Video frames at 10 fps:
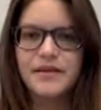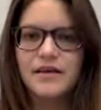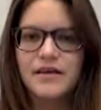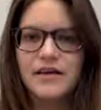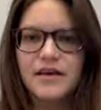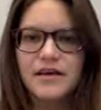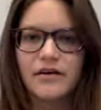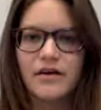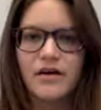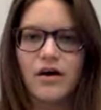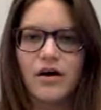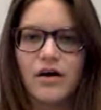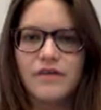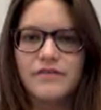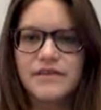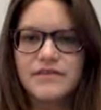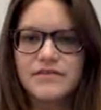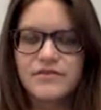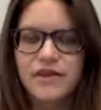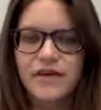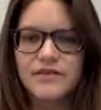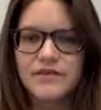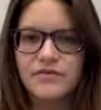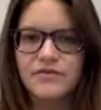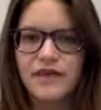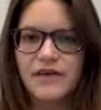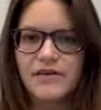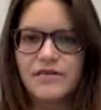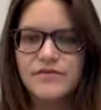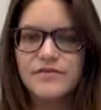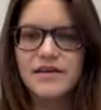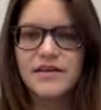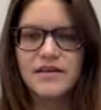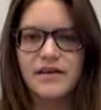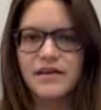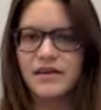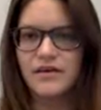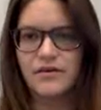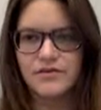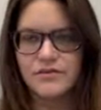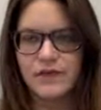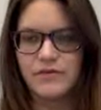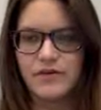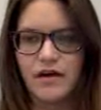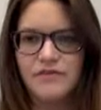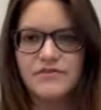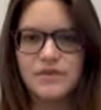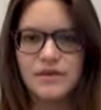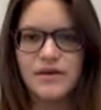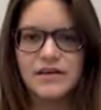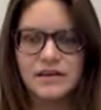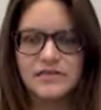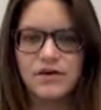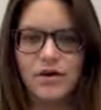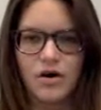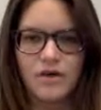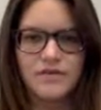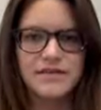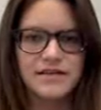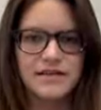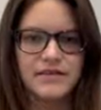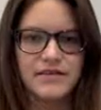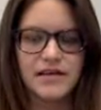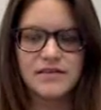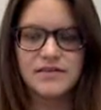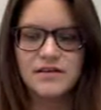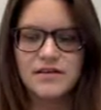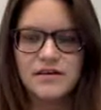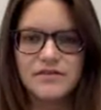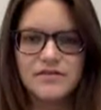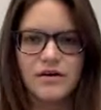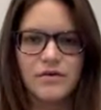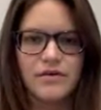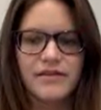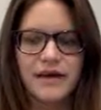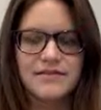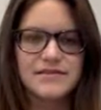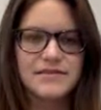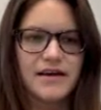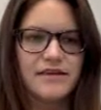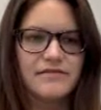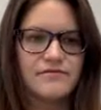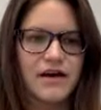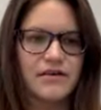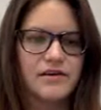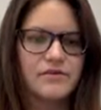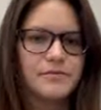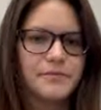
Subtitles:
Here, all of these are non-zero values. Nothing here is rounded off, so it is all significant. So that second value,